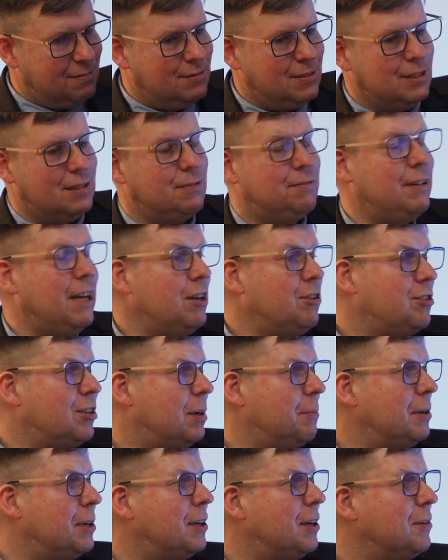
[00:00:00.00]
flash
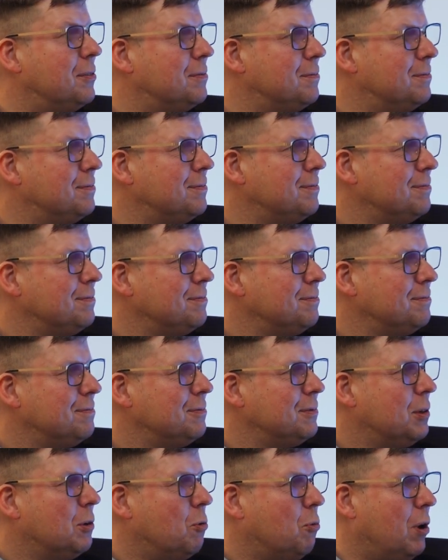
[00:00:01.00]
coming down,
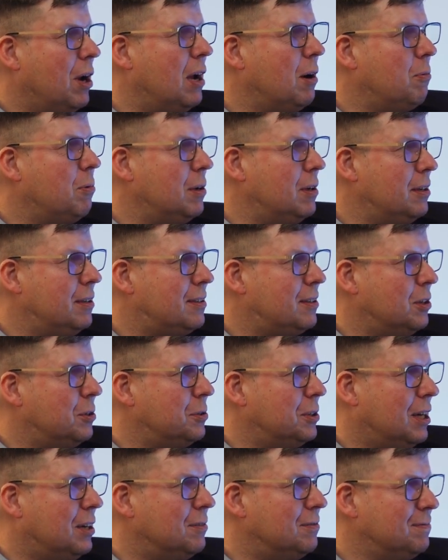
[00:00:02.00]
where will it go
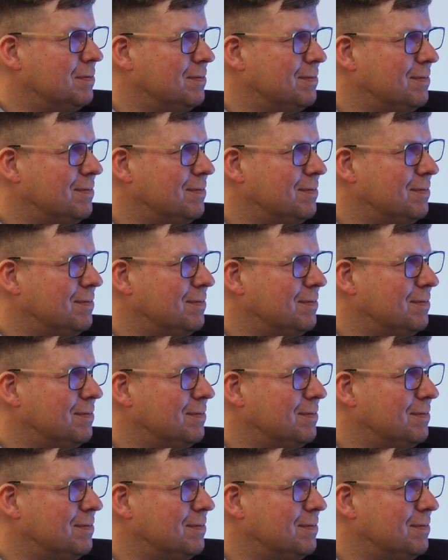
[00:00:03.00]
down?